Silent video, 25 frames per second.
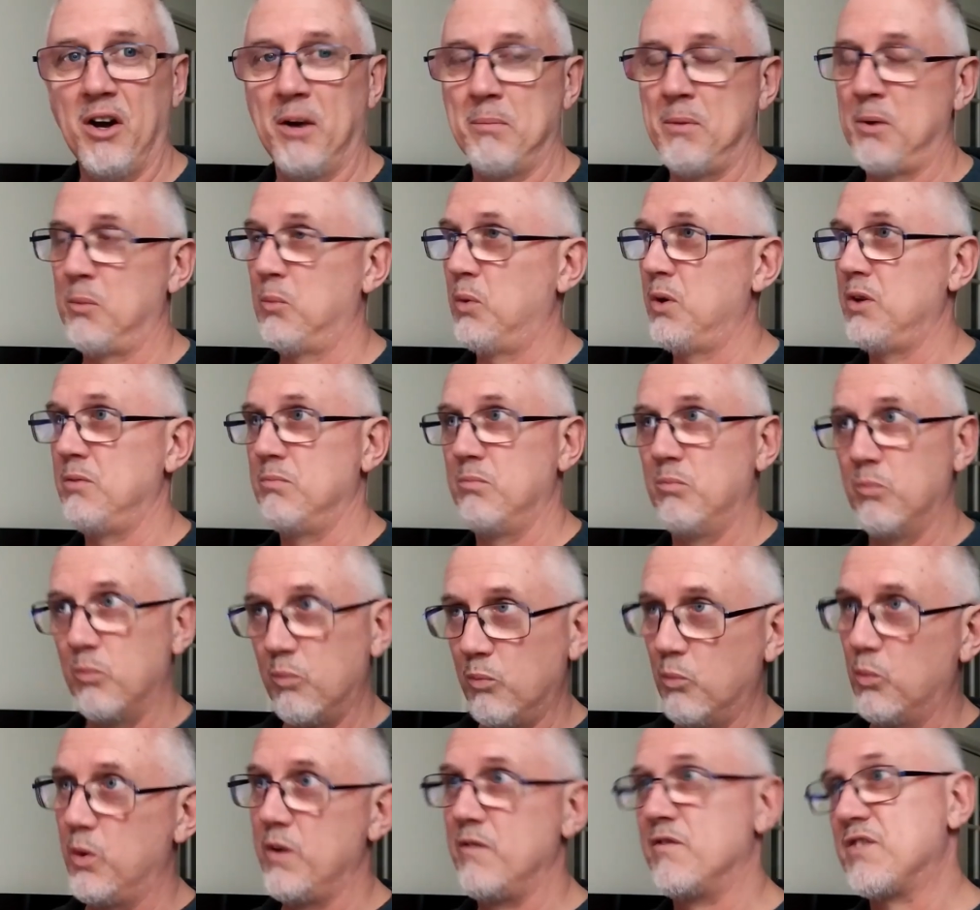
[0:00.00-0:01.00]
I mean,
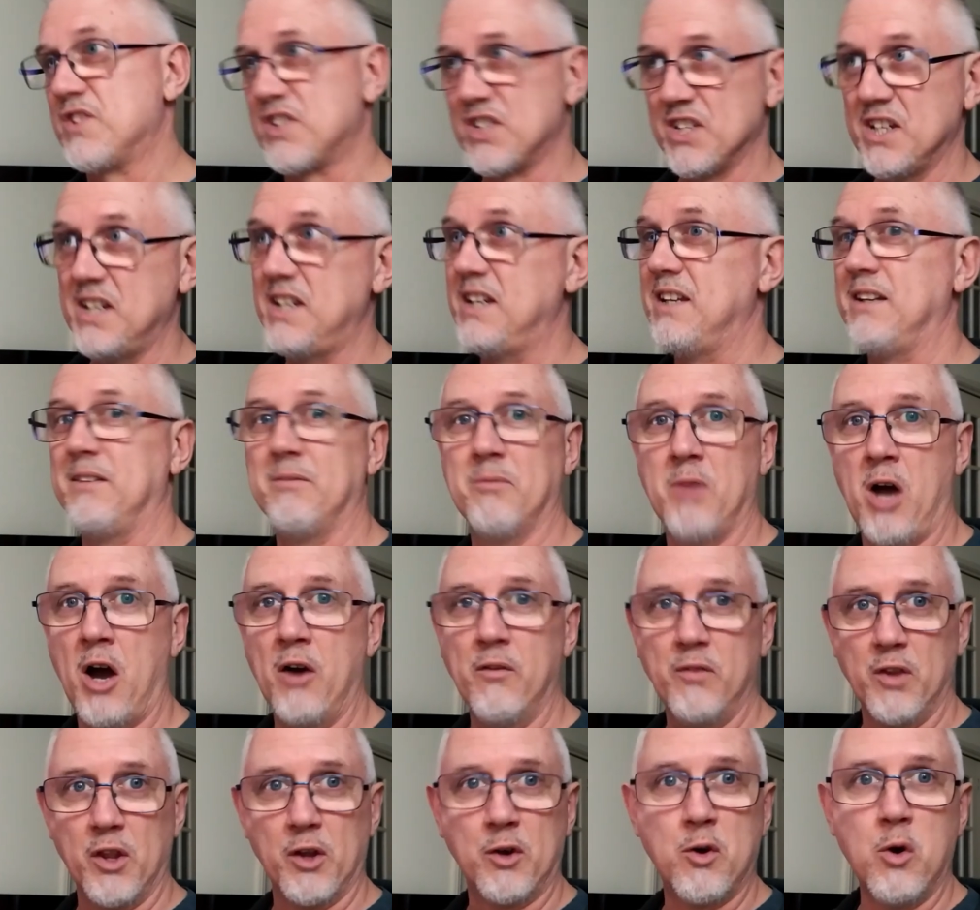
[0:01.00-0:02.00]
we've seen
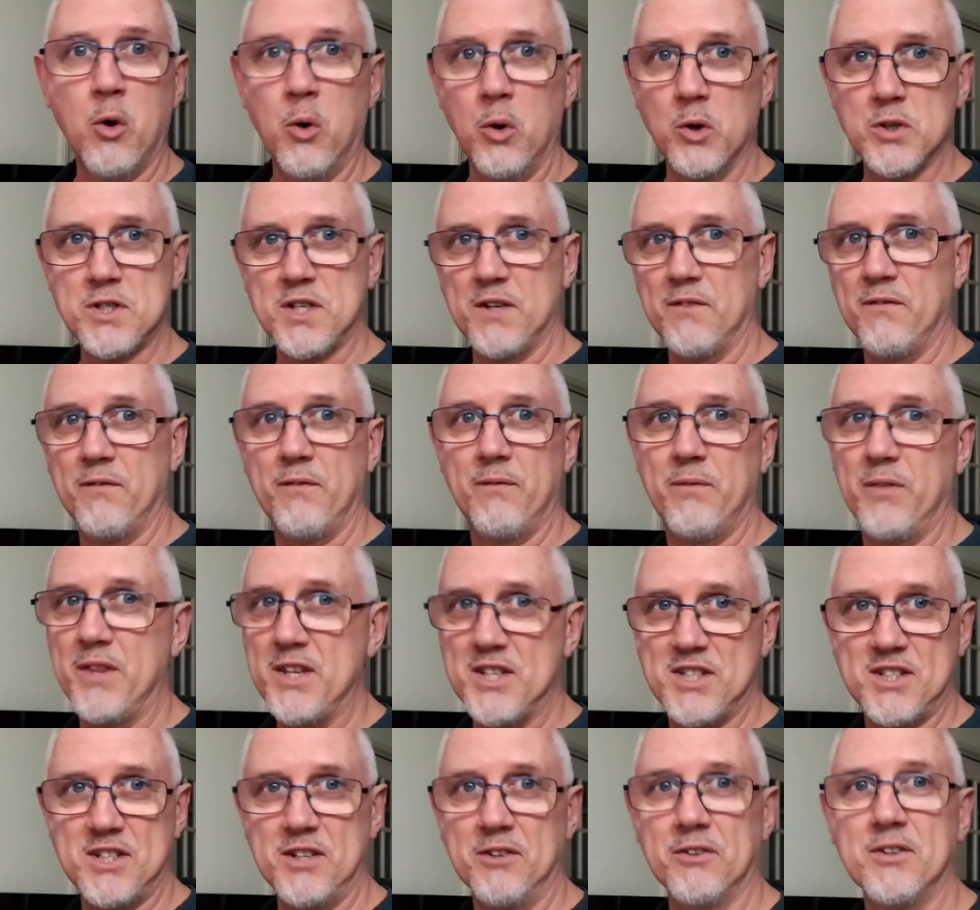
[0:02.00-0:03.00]
over the course of
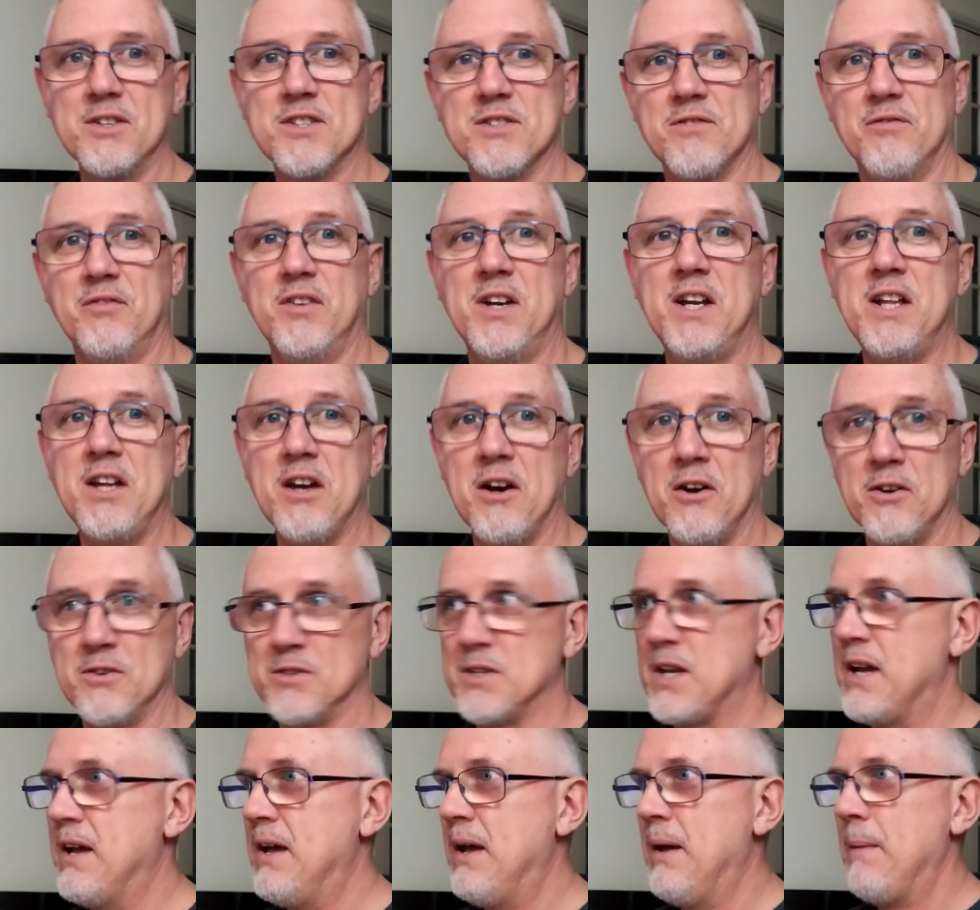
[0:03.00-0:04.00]
this series of videos